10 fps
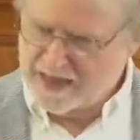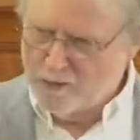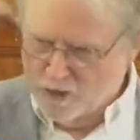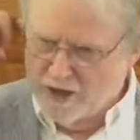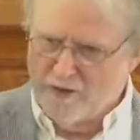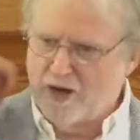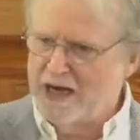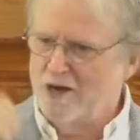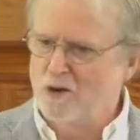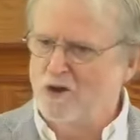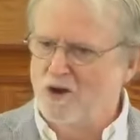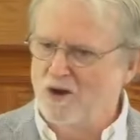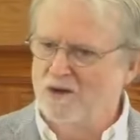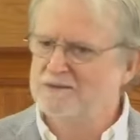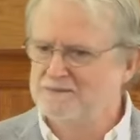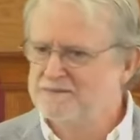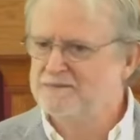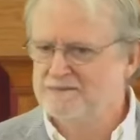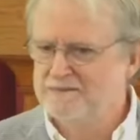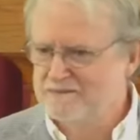They wear their hair long
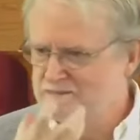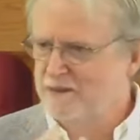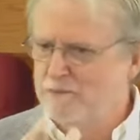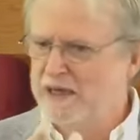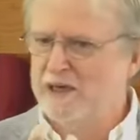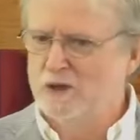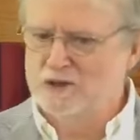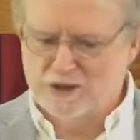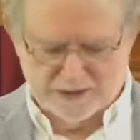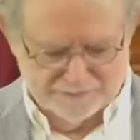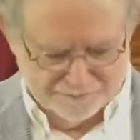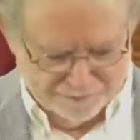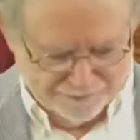and beards.